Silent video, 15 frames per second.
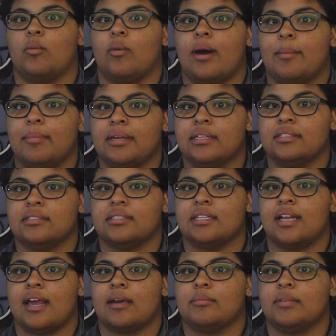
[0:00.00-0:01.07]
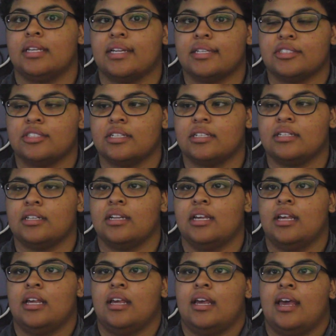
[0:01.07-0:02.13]
weapons and ammunition,
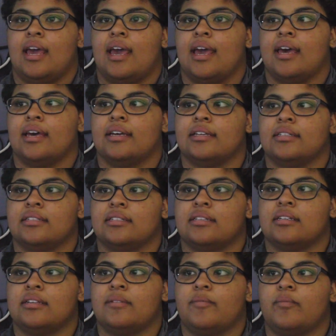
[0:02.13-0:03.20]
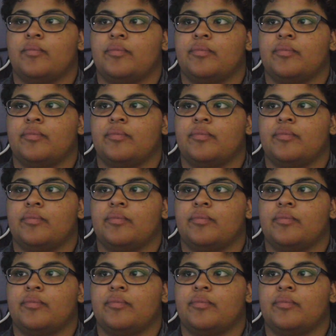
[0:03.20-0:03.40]
and.